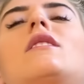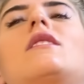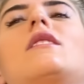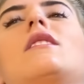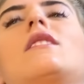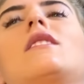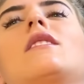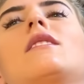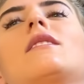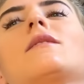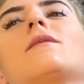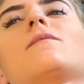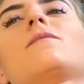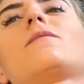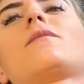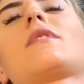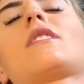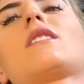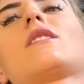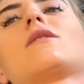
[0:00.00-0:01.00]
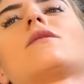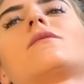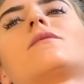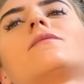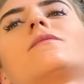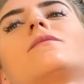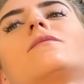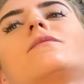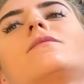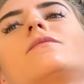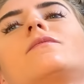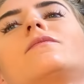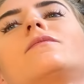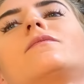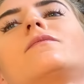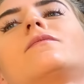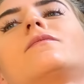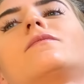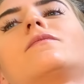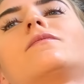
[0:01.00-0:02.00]

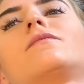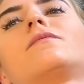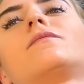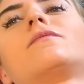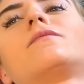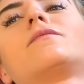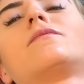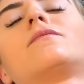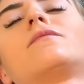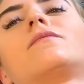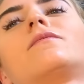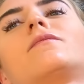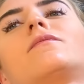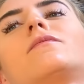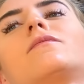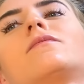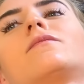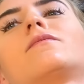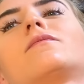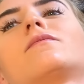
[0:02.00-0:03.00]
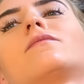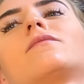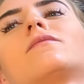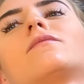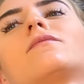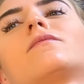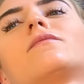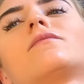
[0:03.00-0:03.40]
No one is speaking in this clip.